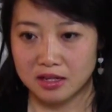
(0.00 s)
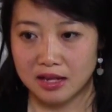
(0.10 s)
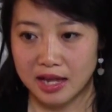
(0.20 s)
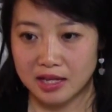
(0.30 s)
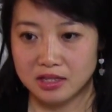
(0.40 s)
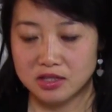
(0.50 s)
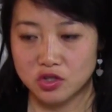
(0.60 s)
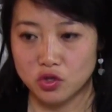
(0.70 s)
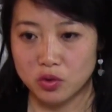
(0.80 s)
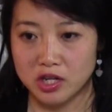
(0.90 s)
in any
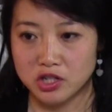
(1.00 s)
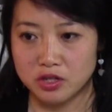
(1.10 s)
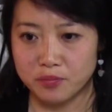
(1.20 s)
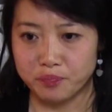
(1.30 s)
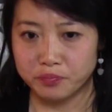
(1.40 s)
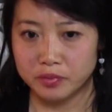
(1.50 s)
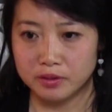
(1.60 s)
situation